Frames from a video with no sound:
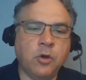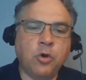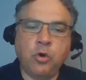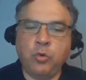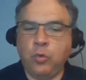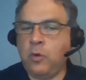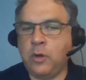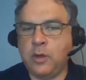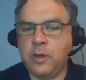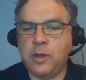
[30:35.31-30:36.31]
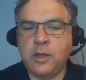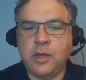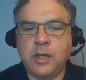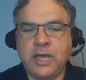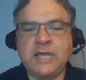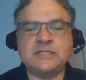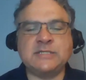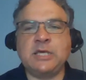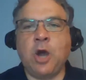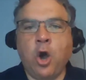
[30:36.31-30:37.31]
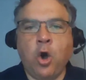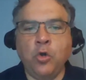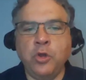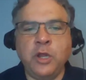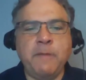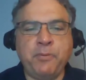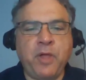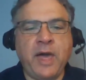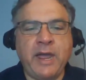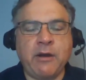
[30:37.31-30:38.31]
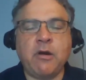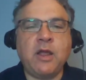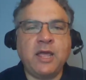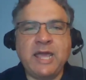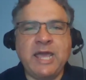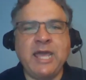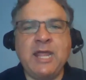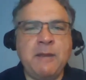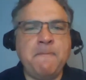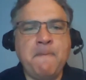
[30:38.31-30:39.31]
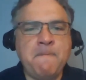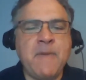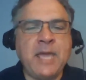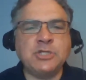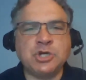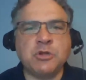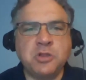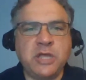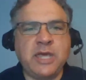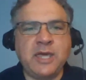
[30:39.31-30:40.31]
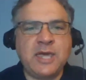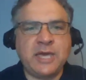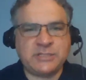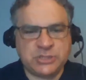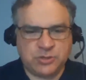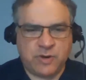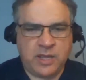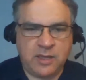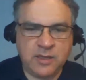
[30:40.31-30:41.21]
Who is the only player in Major League history